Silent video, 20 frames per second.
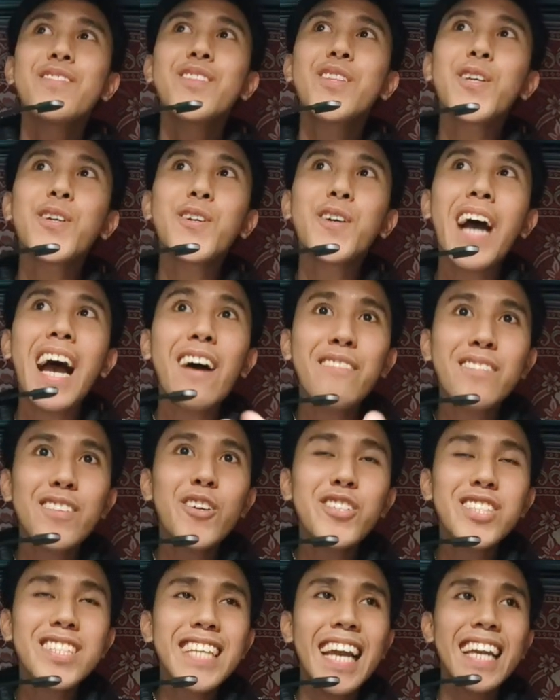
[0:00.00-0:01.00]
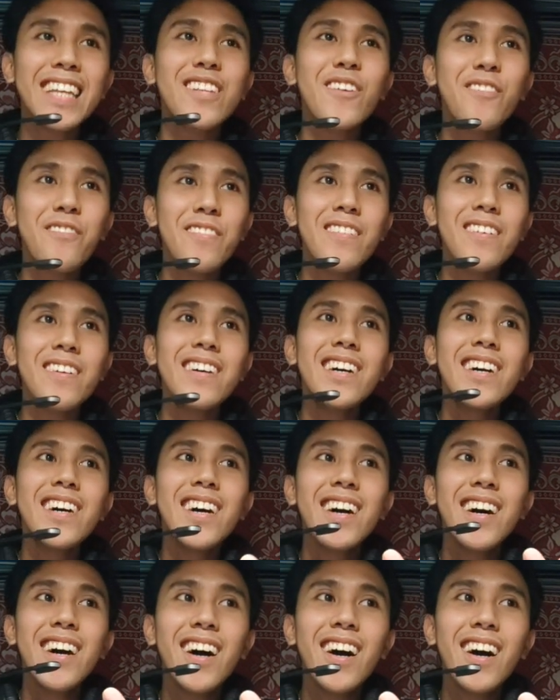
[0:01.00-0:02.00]
have those kind of
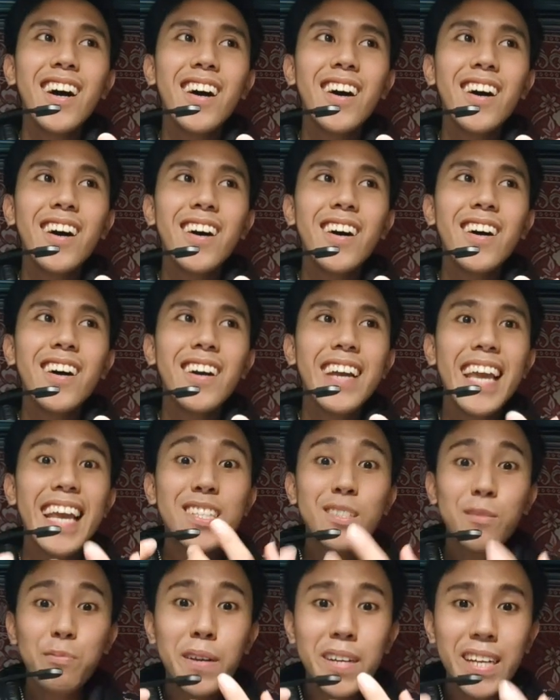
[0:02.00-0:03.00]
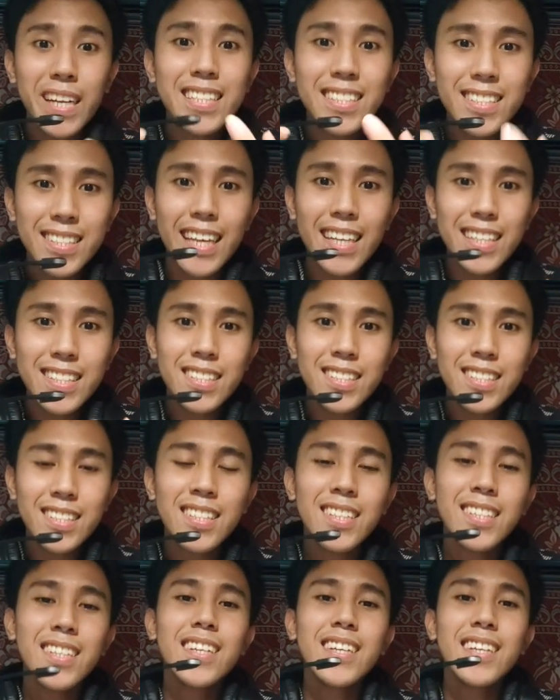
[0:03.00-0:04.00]

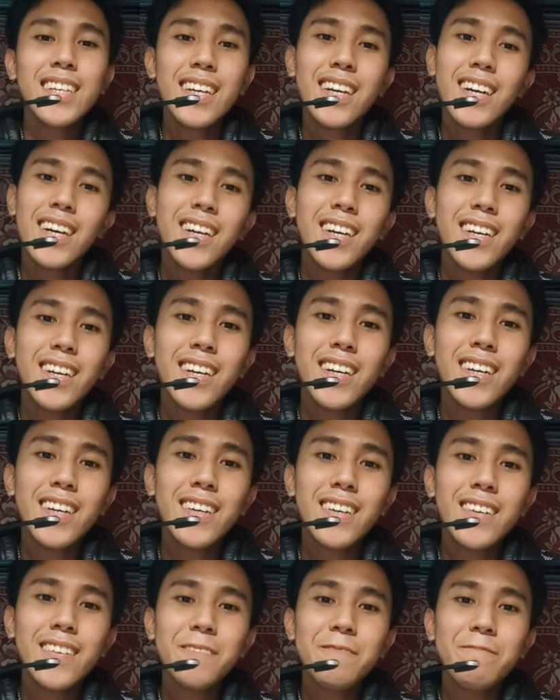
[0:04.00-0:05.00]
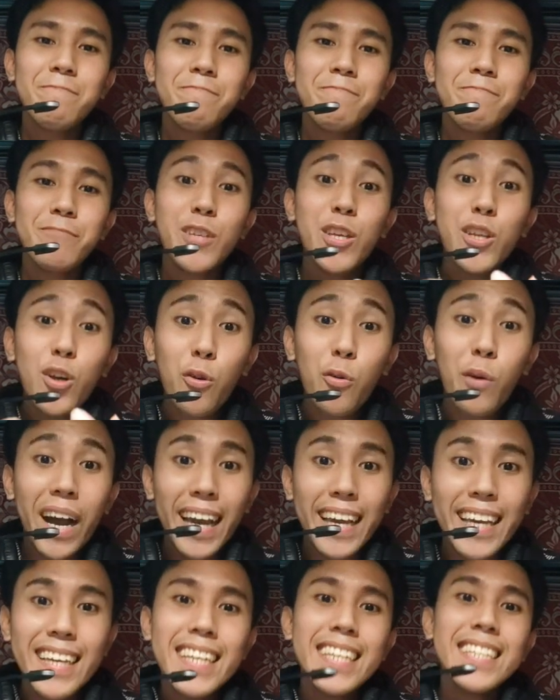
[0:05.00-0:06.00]
experiences. You know
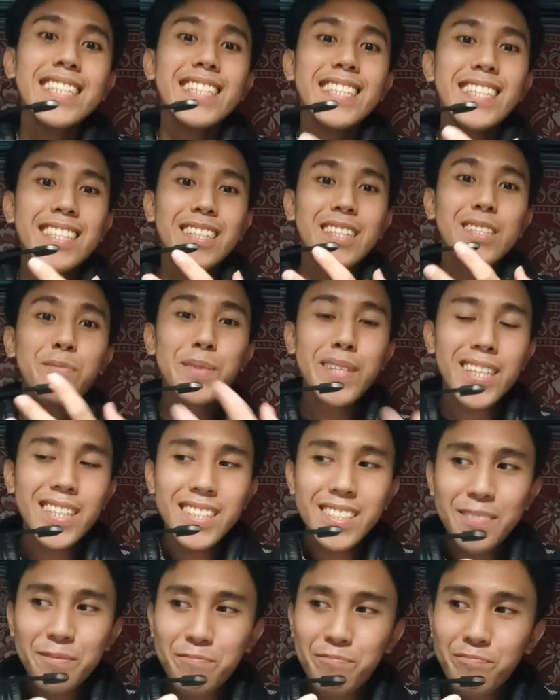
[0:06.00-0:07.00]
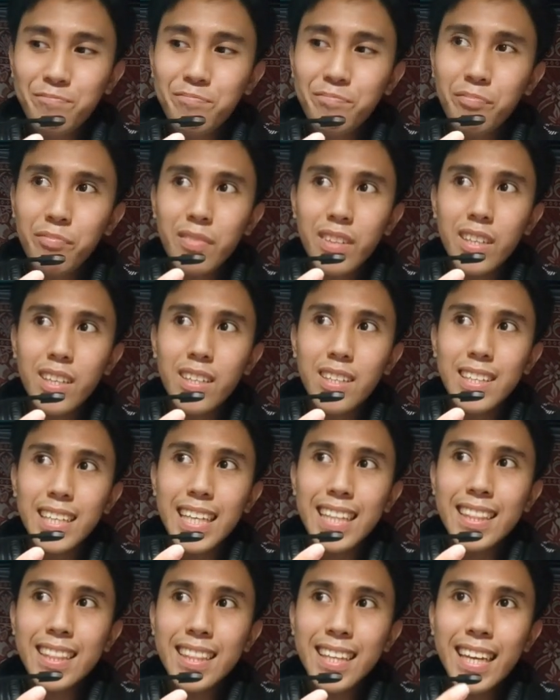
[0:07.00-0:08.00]
why? It's because
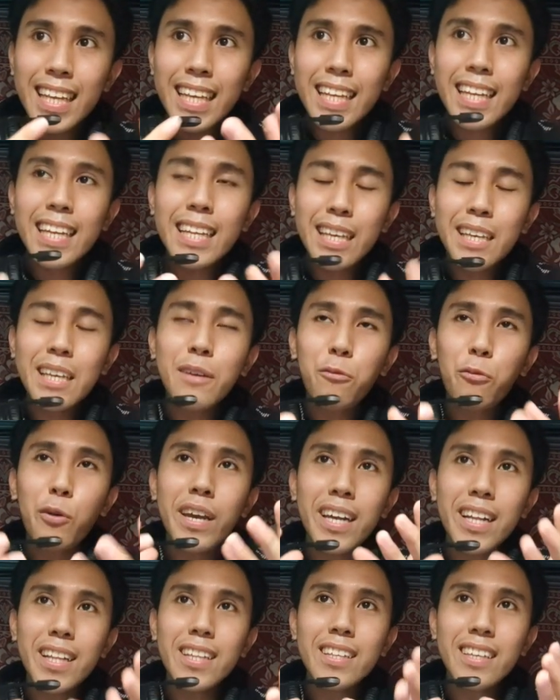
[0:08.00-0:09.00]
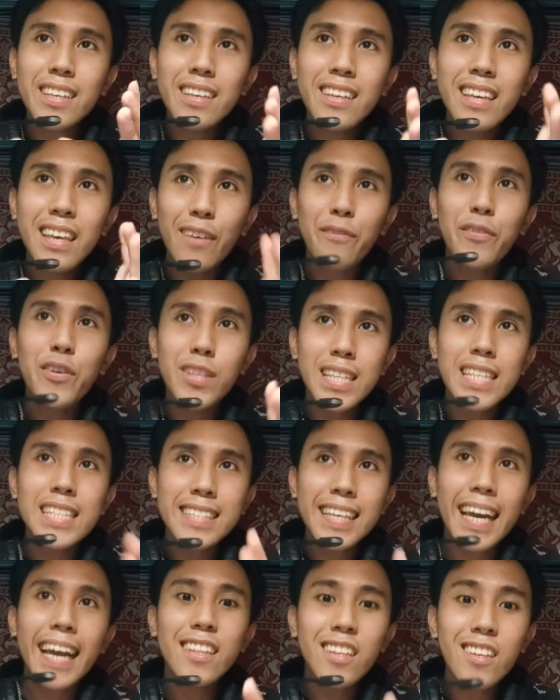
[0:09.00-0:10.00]
it really will give you
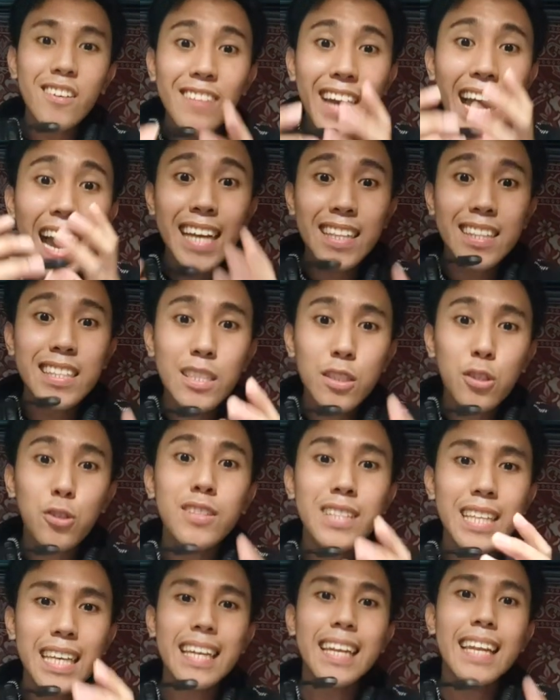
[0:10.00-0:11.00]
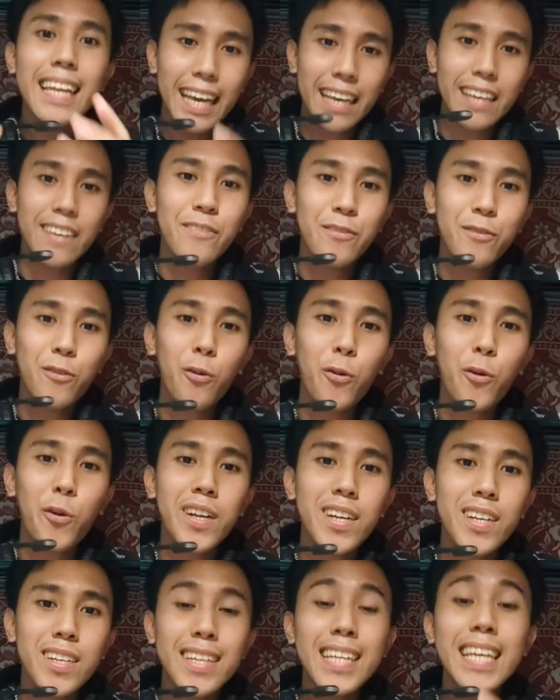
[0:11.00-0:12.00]
this kind of attitude in life
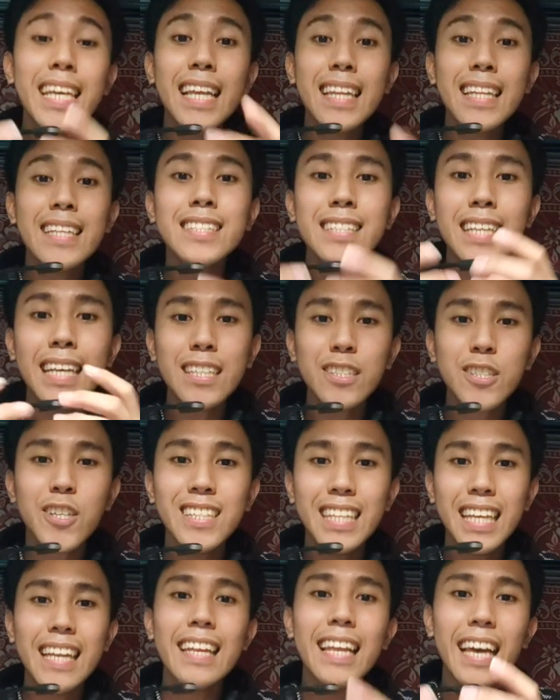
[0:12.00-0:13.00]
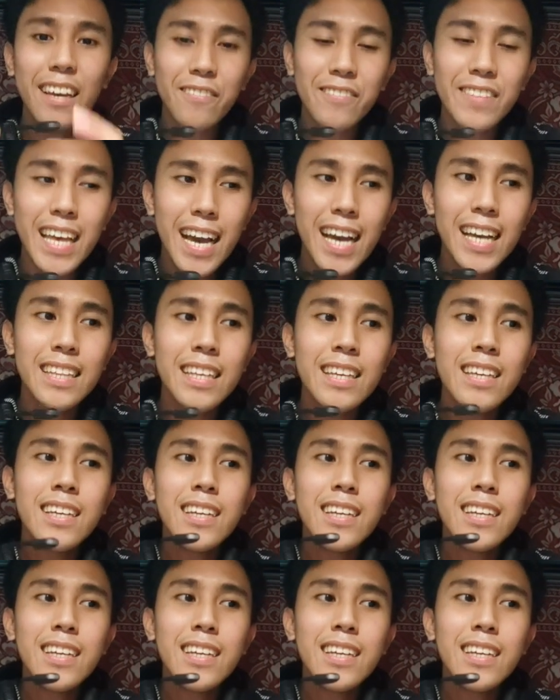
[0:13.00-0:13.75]
or realization in life that